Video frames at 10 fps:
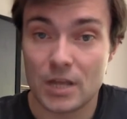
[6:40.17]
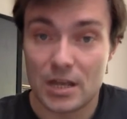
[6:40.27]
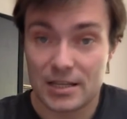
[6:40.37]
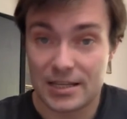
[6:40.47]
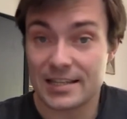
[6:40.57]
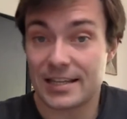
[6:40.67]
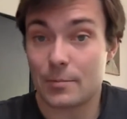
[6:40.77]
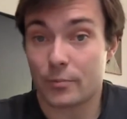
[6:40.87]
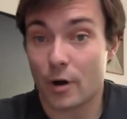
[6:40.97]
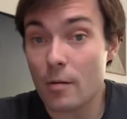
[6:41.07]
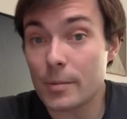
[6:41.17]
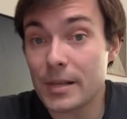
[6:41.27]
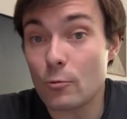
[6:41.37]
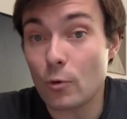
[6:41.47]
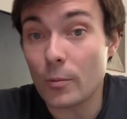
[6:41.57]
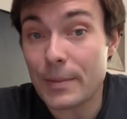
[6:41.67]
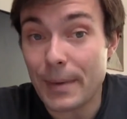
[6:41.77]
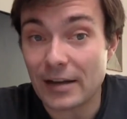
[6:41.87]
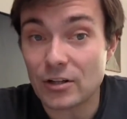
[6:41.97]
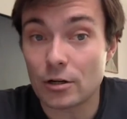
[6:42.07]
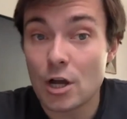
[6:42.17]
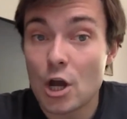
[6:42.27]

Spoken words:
since it probably will be better